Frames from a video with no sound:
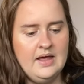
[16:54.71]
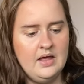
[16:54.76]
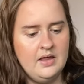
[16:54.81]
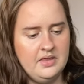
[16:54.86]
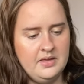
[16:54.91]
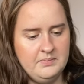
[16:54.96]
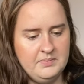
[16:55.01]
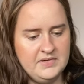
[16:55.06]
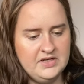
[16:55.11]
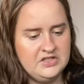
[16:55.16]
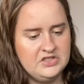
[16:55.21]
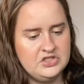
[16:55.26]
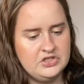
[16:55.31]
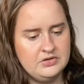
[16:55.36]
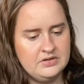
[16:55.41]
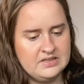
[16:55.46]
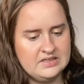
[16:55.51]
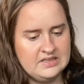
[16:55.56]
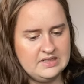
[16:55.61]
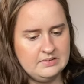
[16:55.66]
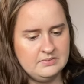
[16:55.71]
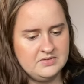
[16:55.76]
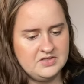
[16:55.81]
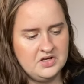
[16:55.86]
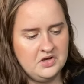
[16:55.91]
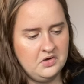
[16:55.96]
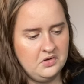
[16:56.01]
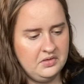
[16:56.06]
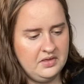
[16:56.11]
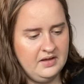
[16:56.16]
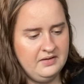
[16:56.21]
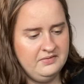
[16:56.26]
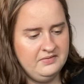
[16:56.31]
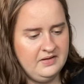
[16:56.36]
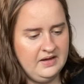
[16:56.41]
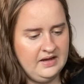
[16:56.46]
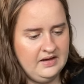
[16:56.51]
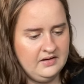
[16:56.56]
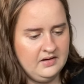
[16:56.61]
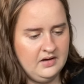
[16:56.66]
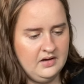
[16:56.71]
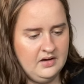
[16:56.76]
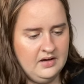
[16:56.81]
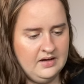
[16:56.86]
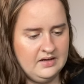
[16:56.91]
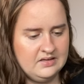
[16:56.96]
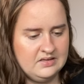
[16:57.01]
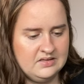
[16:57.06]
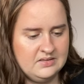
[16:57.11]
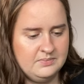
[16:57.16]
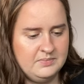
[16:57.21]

The miniaturist seems to hold their fate in her hands,